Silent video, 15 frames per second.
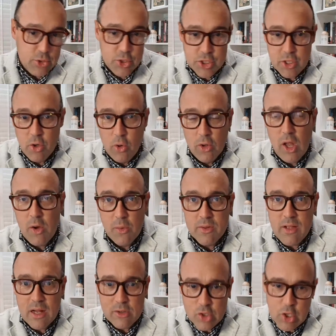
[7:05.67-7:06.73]
to go along with
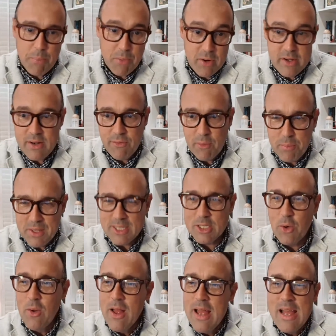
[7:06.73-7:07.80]
Donald Trump, we're in a different place.
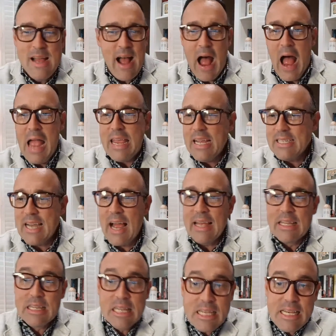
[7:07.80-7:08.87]
So I guess I
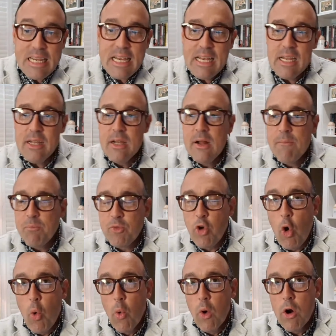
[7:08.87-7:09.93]
lean
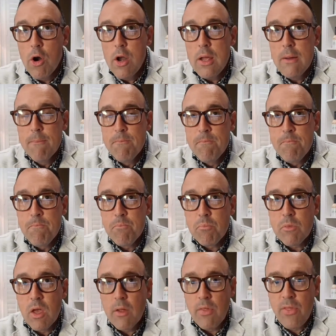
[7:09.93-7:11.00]
toward
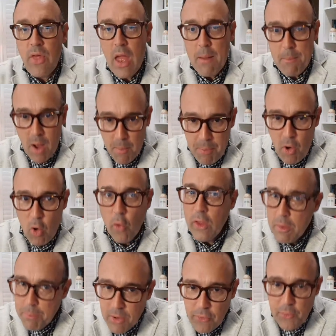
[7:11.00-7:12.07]
them
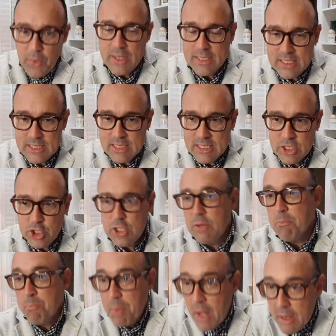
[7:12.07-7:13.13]
upholding birthright
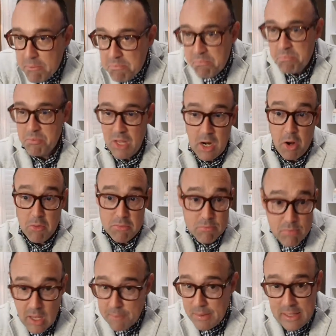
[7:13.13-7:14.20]
citizenship. But, you know,
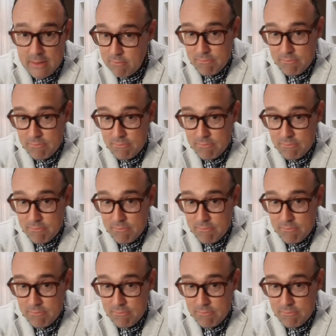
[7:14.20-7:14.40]
I mean,